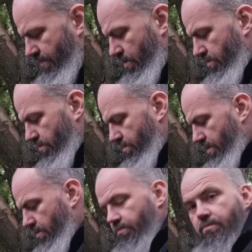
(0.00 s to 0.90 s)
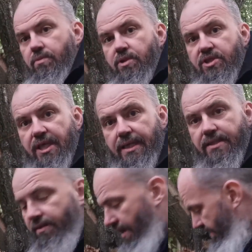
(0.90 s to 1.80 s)
Oh, no, the
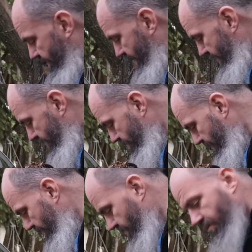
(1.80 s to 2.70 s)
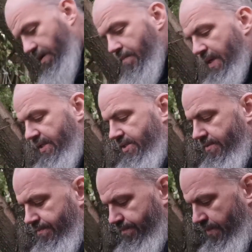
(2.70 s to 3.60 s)
signs of life in this as well. Amazing.